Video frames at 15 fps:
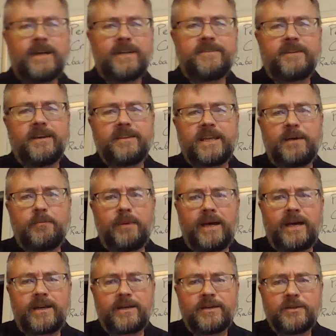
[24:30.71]
I take that
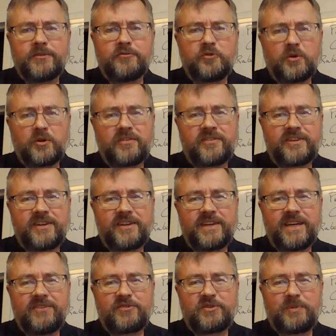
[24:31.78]
back. The fourth
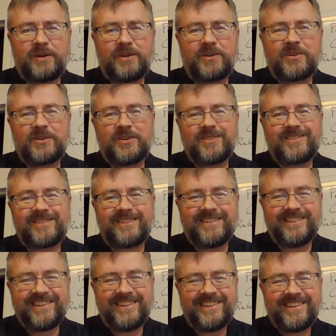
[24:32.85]
Sunday after Pentecost.
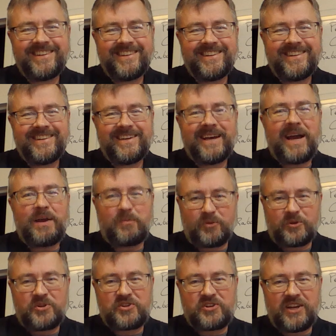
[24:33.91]
I
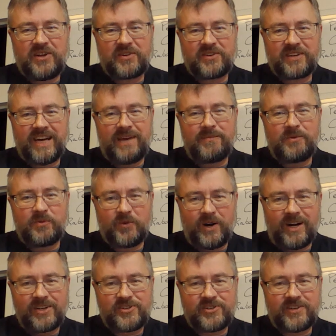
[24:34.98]
appreciate your time and
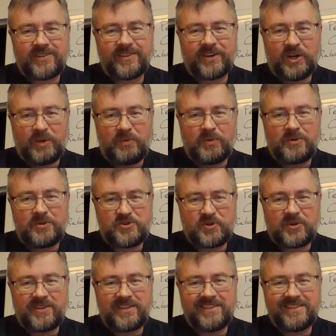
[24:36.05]
watching. I hope you
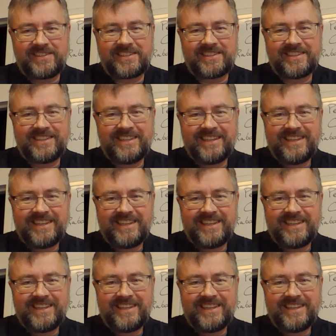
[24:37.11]
enjoy these.